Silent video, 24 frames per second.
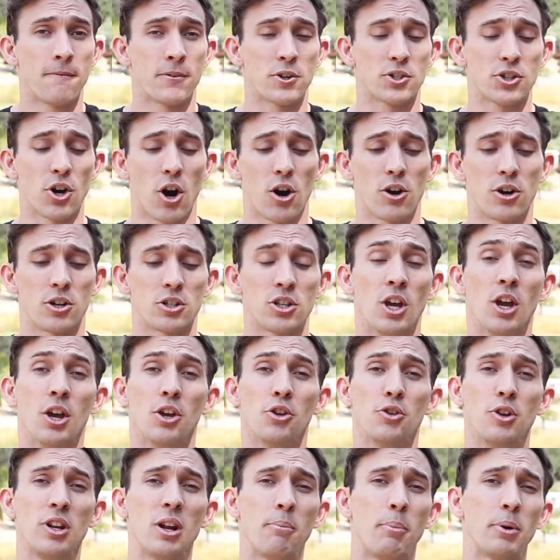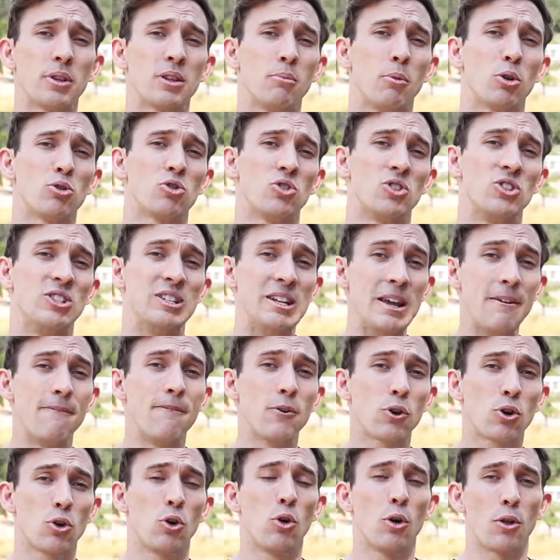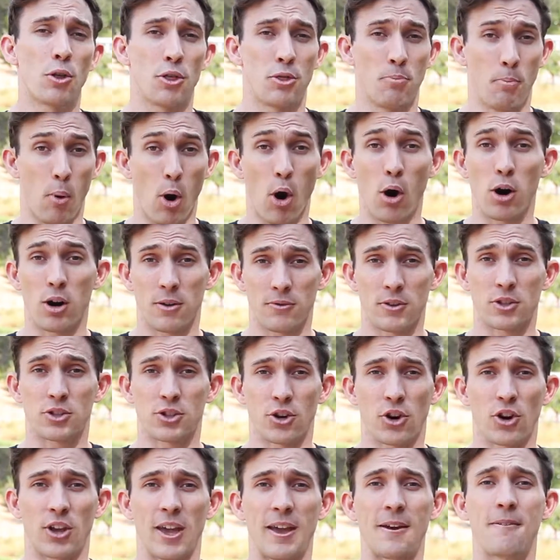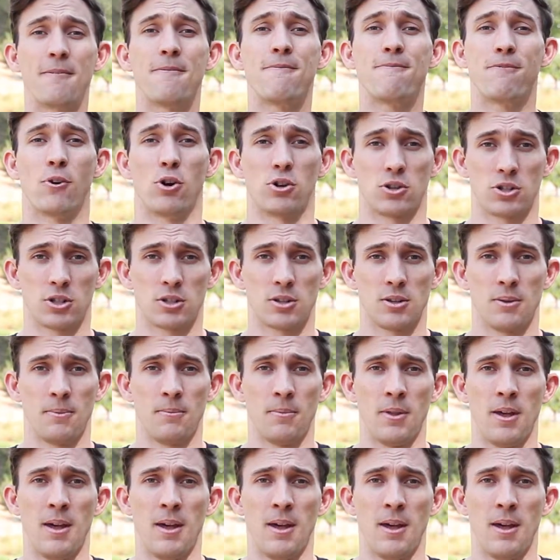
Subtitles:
For starters, you need to put the most difficult part of the circuit first.